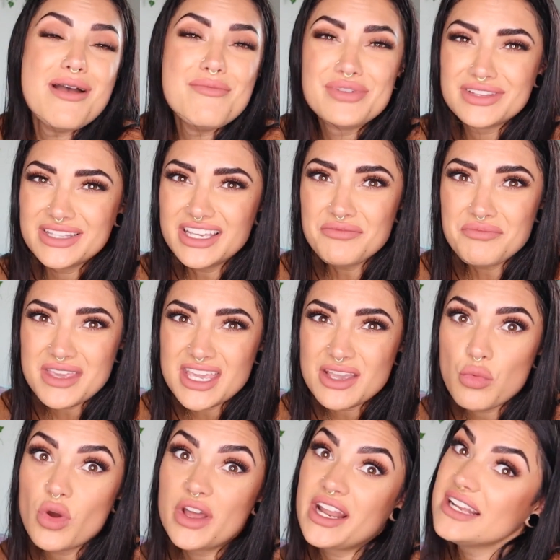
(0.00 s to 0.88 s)
And believe
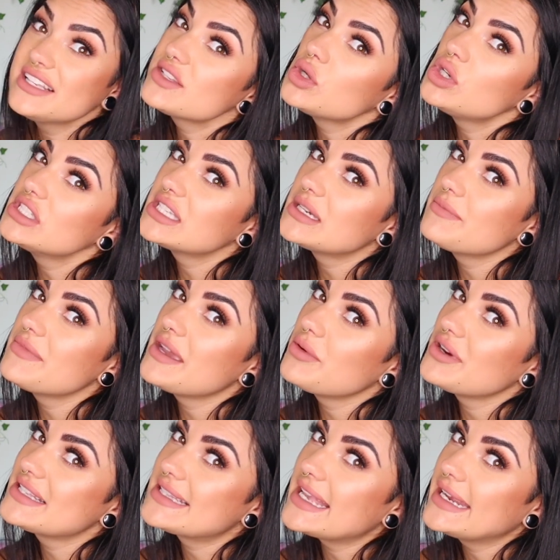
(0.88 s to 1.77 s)
me, when I told them they
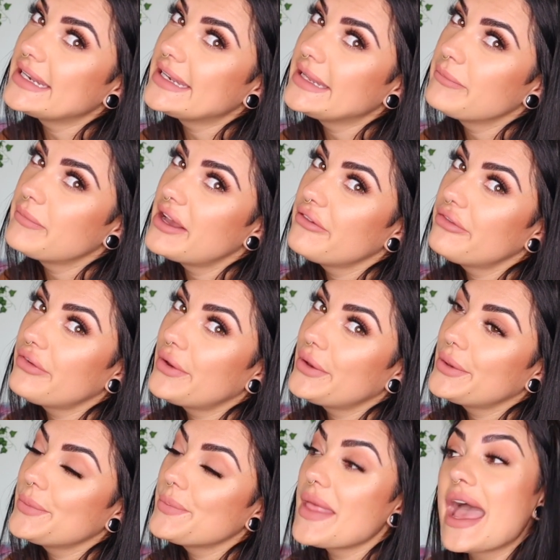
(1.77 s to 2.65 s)
were Satan in my
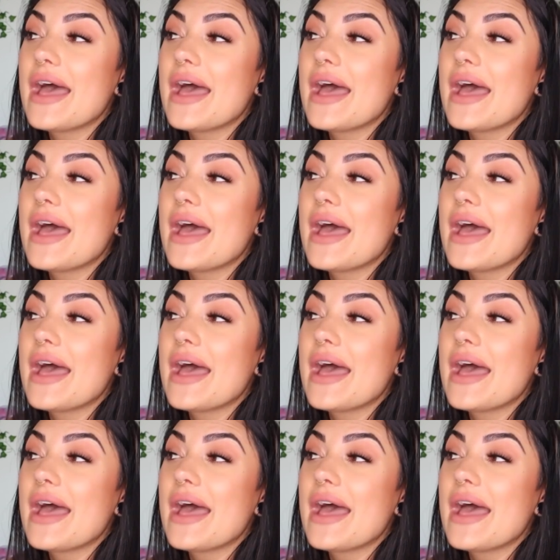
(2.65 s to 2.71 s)
phone